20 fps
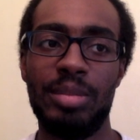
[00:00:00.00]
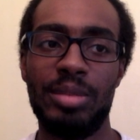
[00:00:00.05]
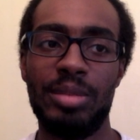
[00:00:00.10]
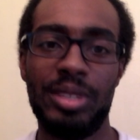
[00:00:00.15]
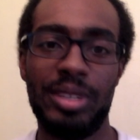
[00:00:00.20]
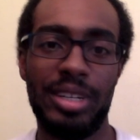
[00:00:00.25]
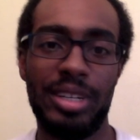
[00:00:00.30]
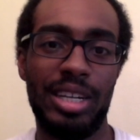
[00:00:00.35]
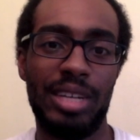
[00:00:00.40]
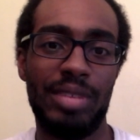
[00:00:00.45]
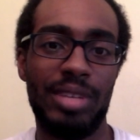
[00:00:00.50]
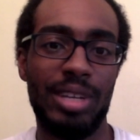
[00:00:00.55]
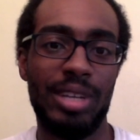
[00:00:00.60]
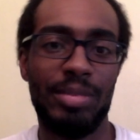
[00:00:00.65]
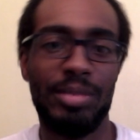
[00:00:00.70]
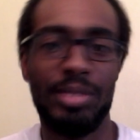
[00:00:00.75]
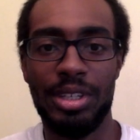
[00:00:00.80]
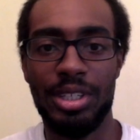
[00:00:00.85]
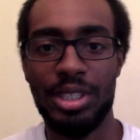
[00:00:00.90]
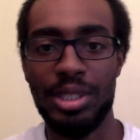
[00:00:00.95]
They're kind of
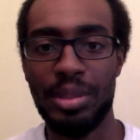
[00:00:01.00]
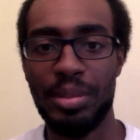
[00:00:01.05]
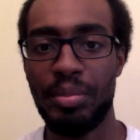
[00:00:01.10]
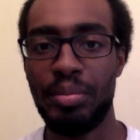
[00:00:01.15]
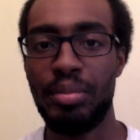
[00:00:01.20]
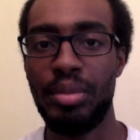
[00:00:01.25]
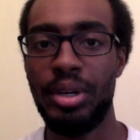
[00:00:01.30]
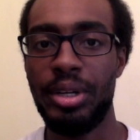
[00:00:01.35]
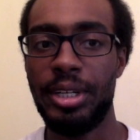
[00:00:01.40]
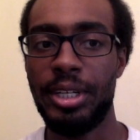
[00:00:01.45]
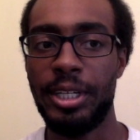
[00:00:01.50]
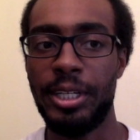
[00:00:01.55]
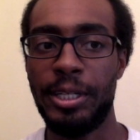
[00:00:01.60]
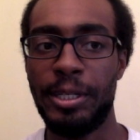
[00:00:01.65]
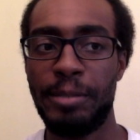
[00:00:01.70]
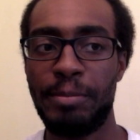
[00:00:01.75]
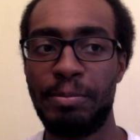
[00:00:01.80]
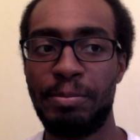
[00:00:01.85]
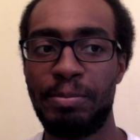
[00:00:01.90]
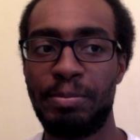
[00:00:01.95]
obvious, but
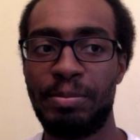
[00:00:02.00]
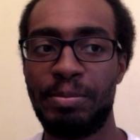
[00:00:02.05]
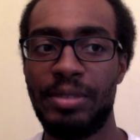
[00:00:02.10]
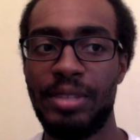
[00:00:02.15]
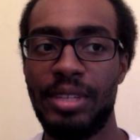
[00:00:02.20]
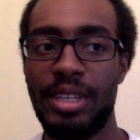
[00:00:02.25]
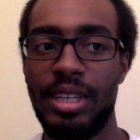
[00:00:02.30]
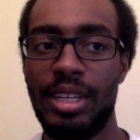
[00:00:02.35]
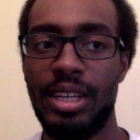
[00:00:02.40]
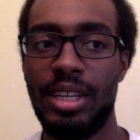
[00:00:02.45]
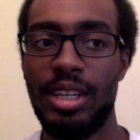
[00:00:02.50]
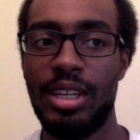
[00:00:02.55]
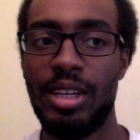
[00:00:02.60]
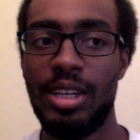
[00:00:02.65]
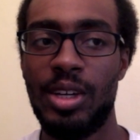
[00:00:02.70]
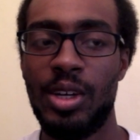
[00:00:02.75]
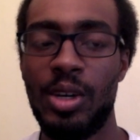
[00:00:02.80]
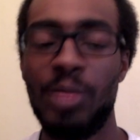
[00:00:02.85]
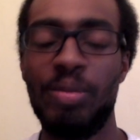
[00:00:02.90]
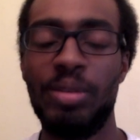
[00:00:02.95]

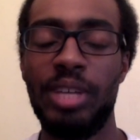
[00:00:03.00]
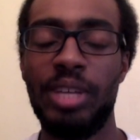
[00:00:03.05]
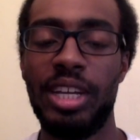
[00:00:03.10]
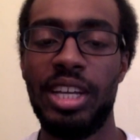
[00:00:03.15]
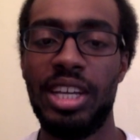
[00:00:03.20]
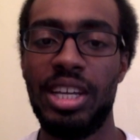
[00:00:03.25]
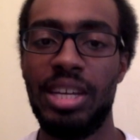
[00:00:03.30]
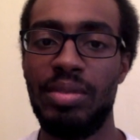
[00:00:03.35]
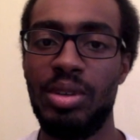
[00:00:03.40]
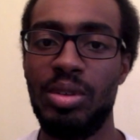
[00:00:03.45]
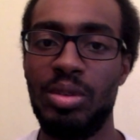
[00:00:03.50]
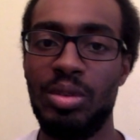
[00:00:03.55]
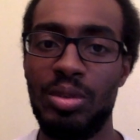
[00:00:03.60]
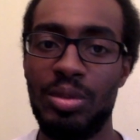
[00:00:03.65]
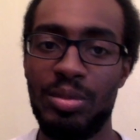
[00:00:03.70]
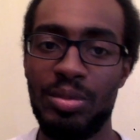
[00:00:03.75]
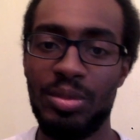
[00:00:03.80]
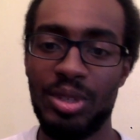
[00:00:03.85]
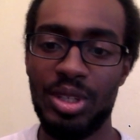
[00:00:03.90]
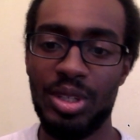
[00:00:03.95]
hopefully I can give
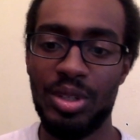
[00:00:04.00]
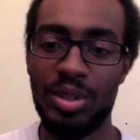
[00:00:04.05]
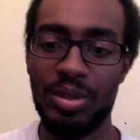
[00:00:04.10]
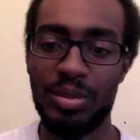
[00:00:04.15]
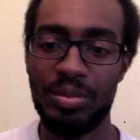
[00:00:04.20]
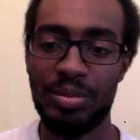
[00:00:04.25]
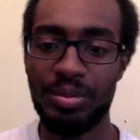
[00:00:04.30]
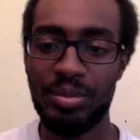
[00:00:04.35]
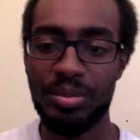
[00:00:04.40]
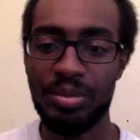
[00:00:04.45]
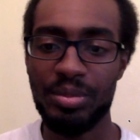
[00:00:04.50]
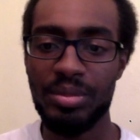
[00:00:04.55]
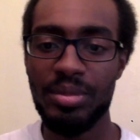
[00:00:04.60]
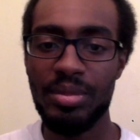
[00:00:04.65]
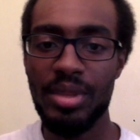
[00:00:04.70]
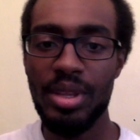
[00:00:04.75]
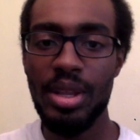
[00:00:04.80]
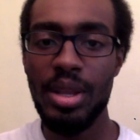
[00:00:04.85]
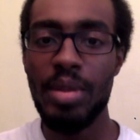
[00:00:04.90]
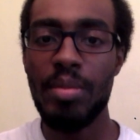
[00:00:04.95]
you,
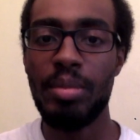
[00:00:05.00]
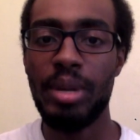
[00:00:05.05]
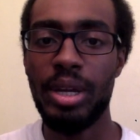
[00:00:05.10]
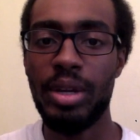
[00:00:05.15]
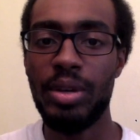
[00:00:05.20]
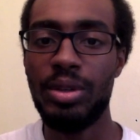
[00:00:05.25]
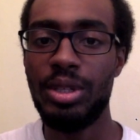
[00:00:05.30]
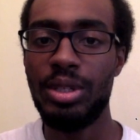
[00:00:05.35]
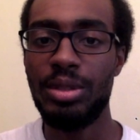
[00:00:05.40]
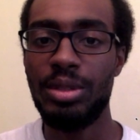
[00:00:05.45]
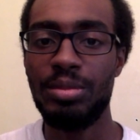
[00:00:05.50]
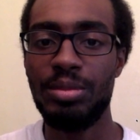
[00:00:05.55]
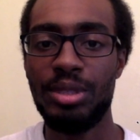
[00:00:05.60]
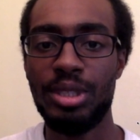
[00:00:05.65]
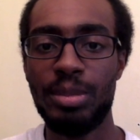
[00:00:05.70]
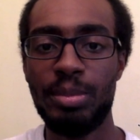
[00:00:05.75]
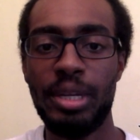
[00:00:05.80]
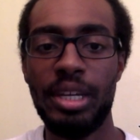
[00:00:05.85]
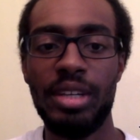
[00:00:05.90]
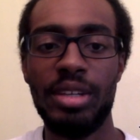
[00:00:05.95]
my own
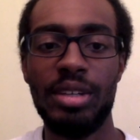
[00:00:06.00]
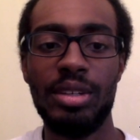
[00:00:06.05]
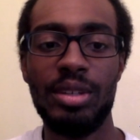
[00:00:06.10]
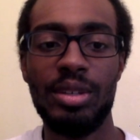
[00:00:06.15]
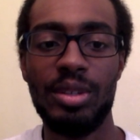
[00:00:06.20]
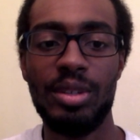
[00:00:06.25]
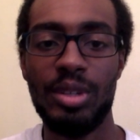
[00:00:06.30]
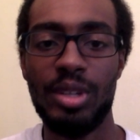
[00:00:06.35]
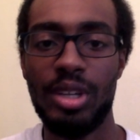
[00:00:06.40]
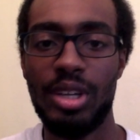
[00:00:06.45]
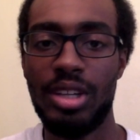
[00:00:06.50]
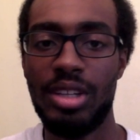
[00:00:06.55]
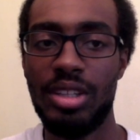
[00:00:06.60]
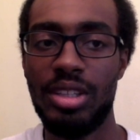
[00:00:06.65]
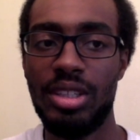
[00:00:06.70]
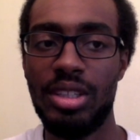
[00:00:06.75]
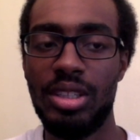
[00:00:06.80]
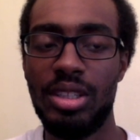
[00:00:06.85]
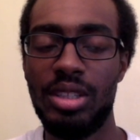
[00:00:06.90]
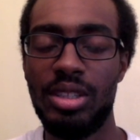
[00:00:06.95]
spin
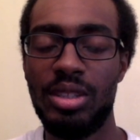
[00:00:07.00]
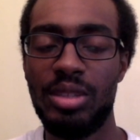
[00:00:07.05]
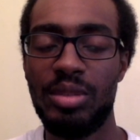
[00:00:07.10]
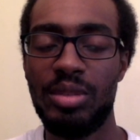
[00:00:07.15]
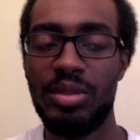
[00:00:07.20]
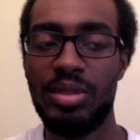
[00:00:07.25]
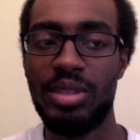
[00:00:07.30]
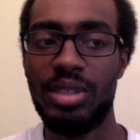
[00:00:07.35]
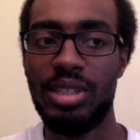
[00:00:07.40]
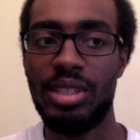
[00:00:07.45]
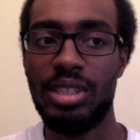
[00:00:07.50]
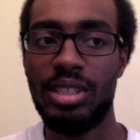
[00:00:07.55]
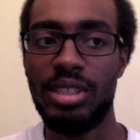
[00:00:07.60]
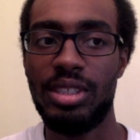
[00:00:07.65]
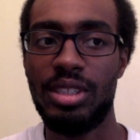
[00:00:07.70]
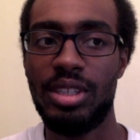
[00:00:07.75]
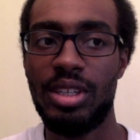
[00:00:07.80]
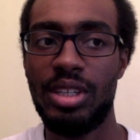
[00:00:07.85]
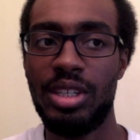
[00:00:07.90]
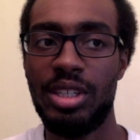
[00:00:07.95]
on
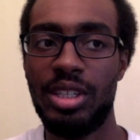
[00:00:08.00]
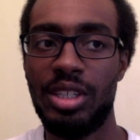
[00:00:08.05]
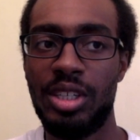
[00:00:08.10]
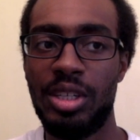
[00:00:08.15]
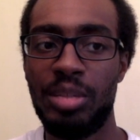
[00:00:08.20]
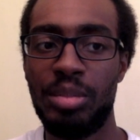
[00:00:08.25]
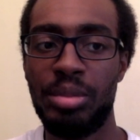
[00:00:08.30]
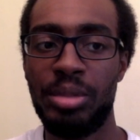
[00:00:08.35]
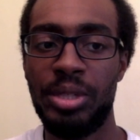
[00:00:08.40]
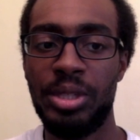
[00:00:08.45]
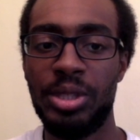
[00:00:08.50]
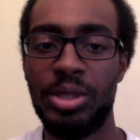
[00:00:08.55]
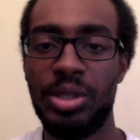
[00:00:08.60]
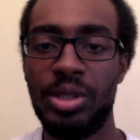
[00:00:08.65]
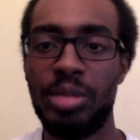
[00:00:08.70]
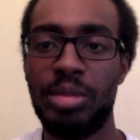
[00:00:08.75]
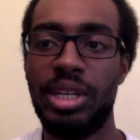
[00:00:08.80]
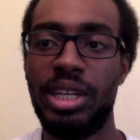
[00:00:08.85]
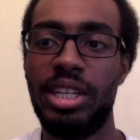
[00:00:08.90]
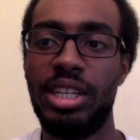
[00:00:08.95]

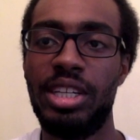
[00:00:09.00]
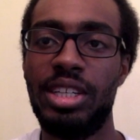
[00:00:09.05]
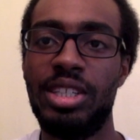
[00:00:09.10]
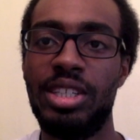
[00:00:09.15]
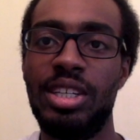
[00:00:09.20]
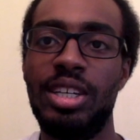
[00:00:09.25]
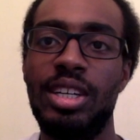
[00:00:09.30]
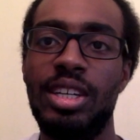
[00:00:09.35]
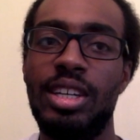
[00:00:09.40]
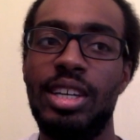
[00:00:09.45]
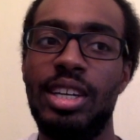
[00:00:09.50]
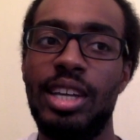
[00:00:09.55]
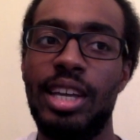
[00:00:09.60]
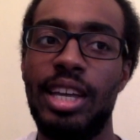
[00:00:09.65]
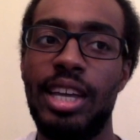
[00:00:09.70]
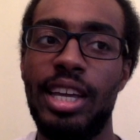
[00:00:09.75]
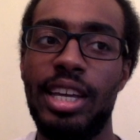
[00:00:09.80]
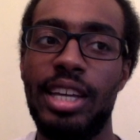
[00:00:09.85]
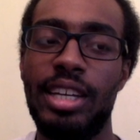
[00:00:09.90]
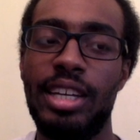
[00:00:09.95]
Prehistoric Planet
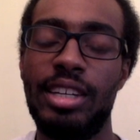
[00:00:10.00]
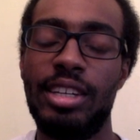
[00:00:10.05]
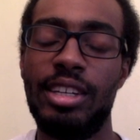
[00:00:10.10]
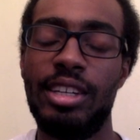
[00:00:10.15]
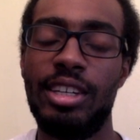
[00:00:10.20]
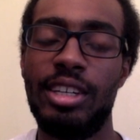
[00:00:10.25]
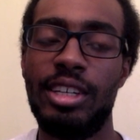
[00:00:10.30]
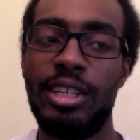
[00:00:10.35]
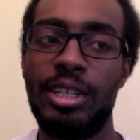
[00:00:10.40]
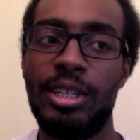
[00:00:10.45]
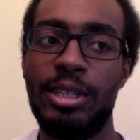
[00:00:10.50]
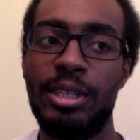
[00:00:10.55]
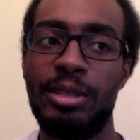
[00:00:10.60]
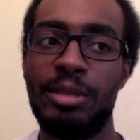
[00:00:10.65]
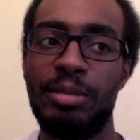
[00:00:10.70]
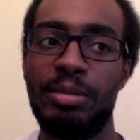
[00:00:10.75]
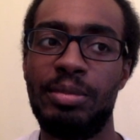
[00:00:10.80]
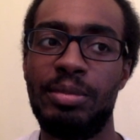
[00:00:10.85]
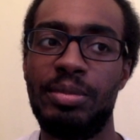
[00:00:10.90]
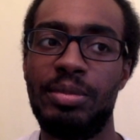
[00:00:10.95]
and
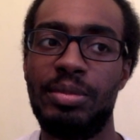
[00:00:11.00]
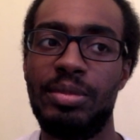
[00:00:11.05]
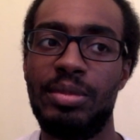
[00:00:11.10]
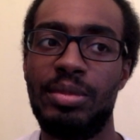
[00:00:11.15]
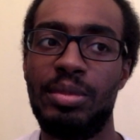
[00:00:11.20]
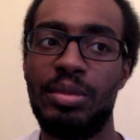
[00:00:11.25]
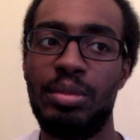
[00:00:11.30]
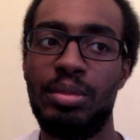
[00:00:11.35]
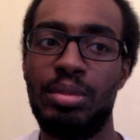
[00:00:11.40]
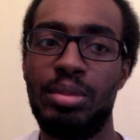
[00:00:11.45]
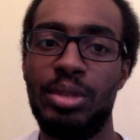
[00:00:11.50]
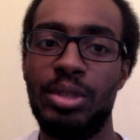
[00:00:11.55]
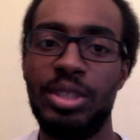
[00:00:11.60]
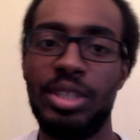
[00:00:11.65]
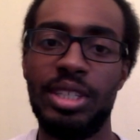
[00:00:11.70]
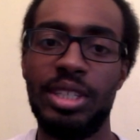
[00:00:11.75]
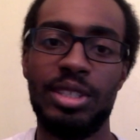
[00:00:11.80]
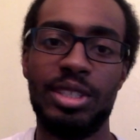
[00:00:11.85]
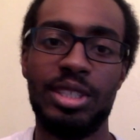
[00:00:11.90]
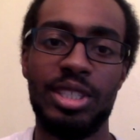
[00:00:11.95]

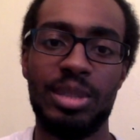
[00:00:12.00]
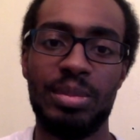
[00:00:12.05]
present